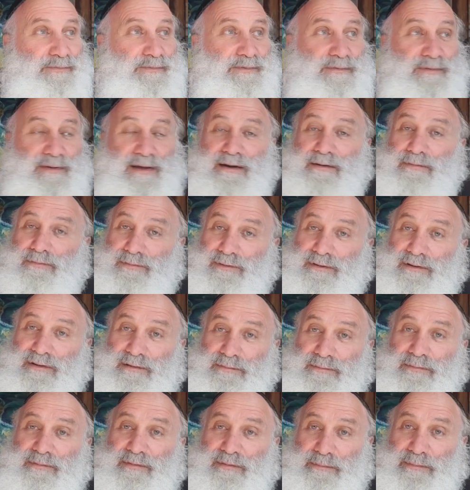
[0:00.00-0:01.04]
we've got to
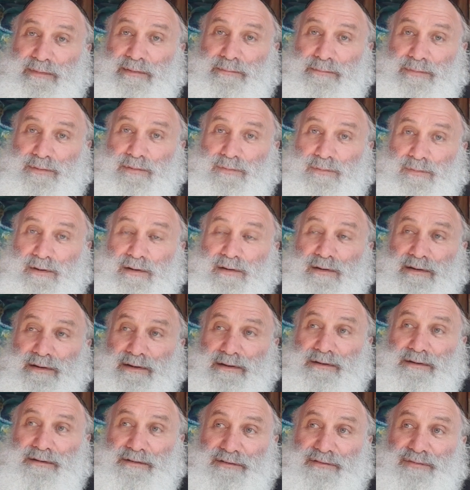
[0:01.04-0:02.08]
really remember what
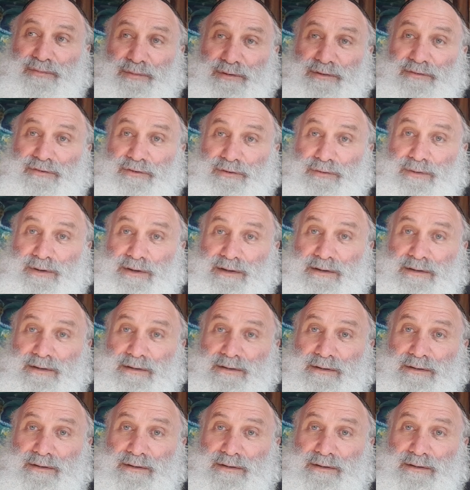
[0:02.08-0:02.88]
it is we're doing.